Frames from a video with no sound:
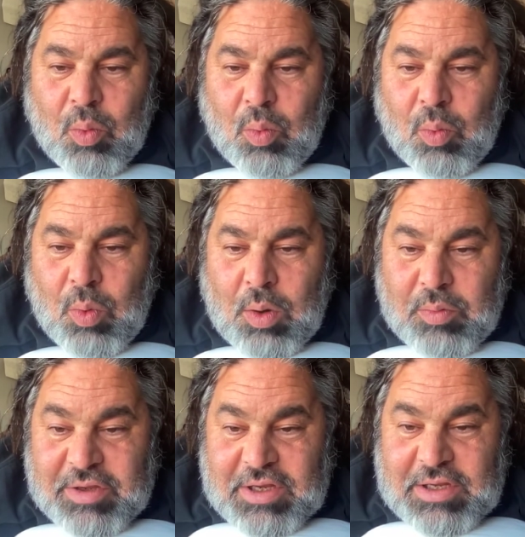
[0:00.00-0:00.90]
where
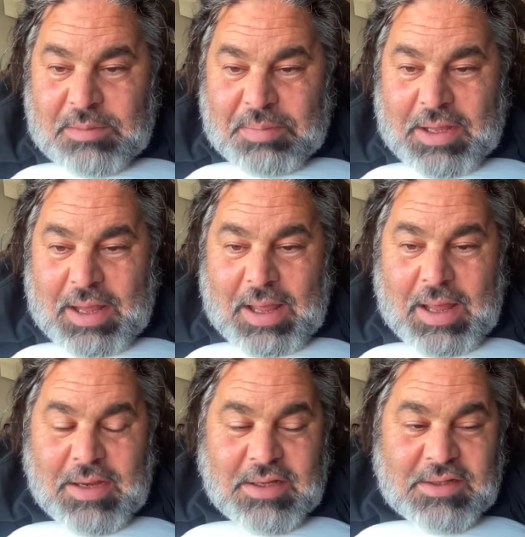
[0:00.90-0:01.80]
we need to be
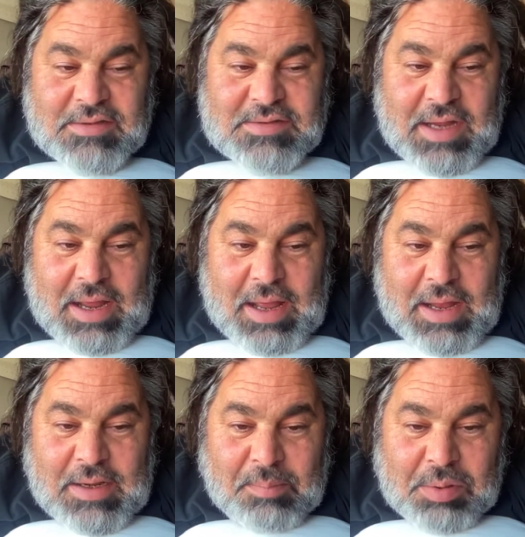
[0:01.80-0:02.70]
at is
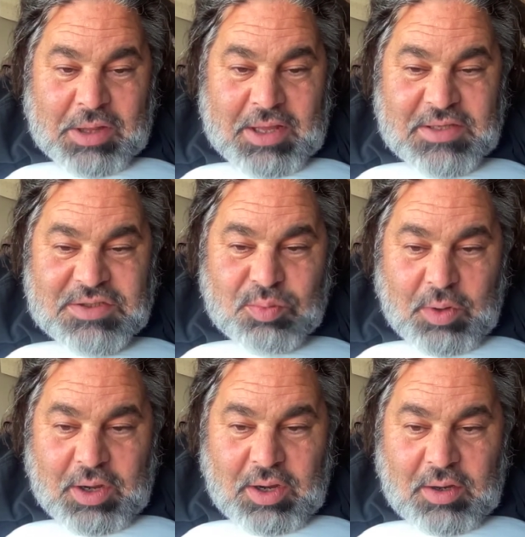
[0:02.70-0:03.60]
at a place
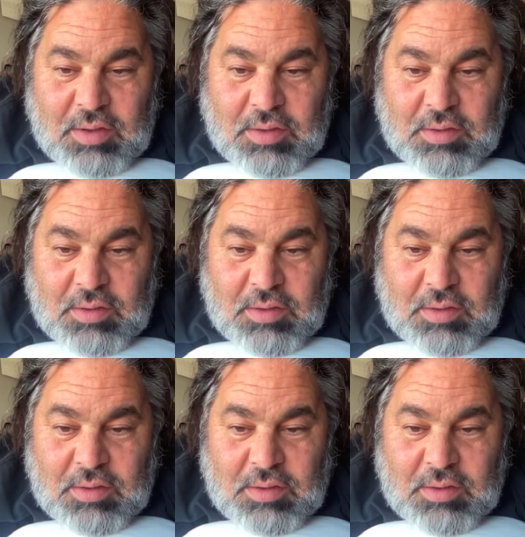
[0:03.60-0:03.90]
where